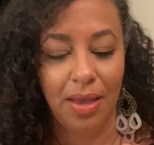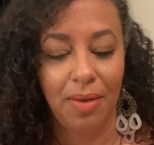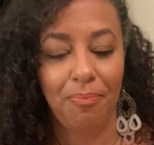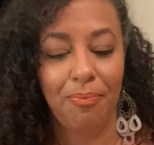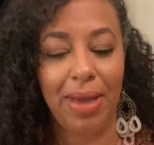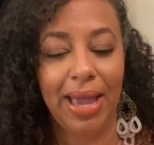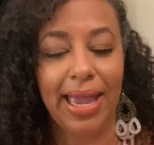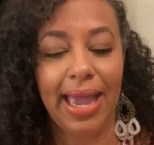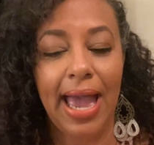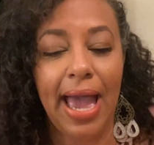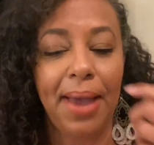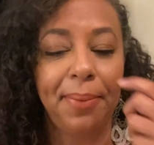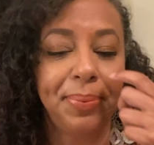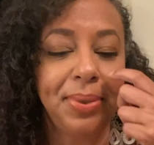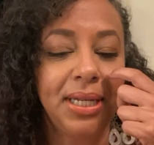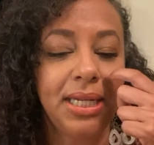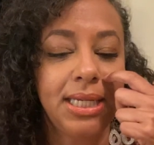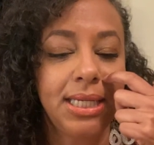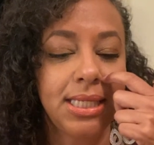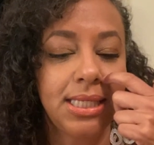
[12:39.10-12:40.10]
my
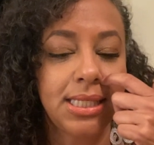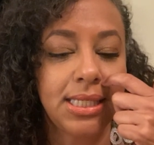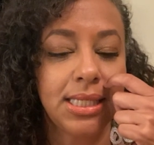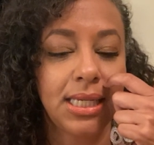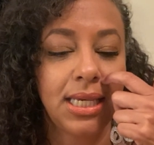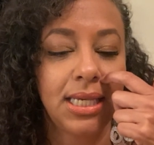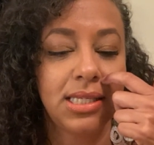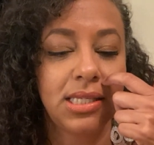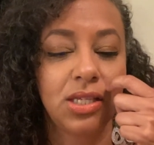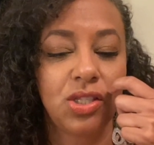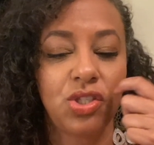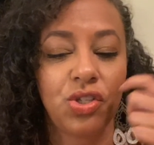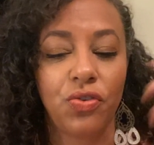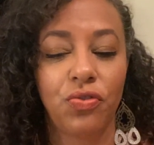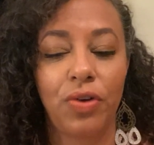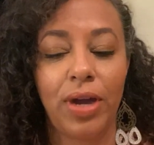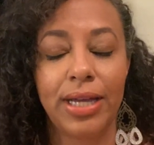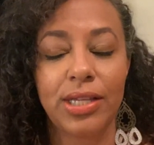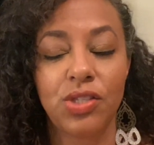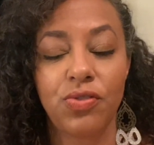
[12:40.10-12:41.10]
happiness is a
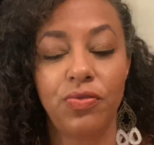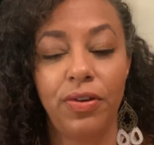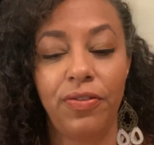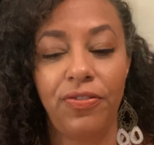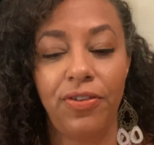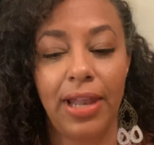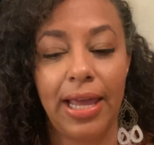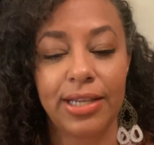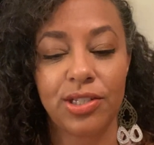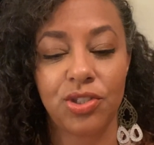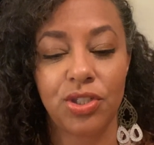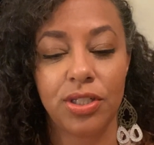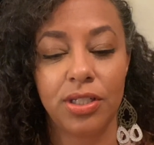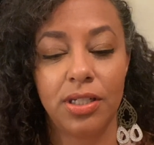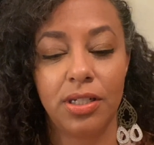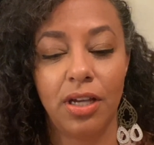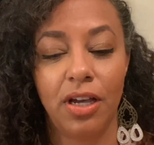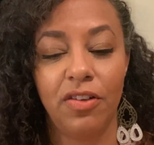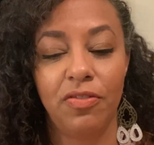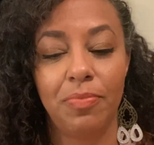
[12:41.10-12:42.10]
direct
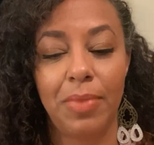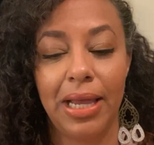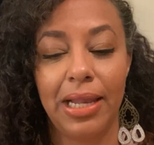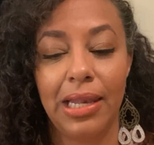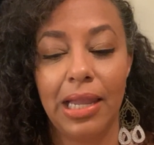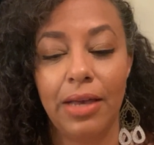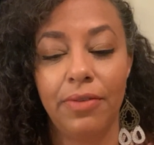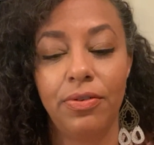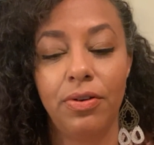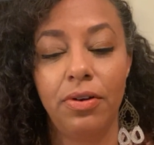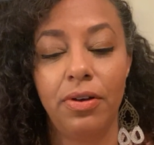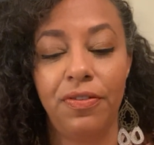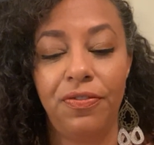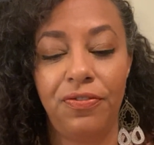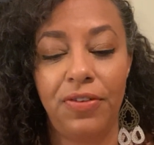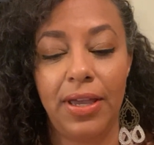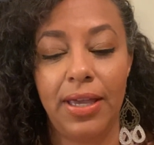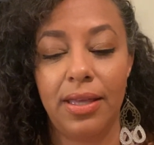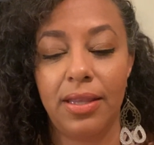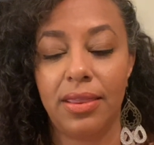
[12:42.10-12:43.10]
reflection of my level of
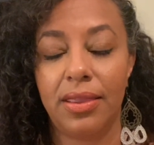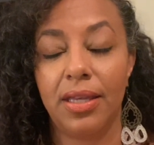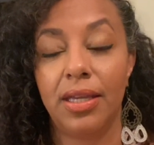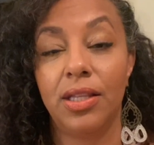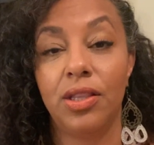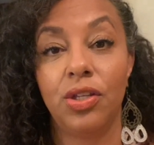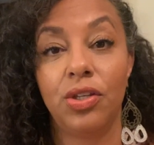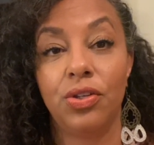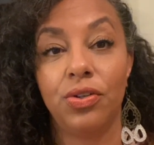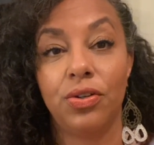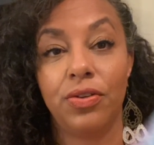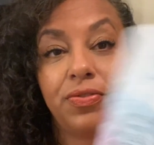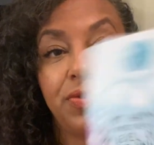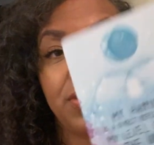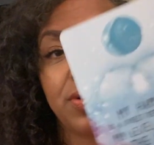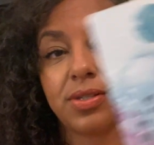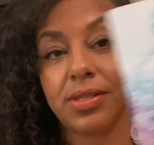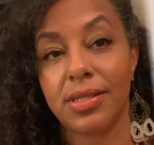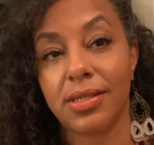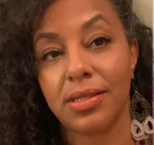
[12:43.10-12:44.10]
faith in the
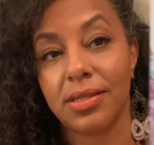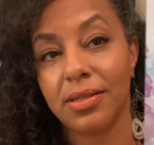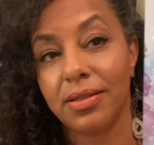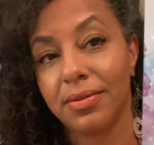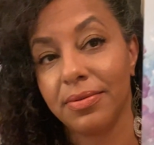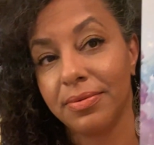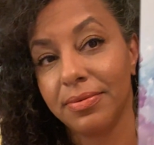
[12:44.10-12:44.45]
universe.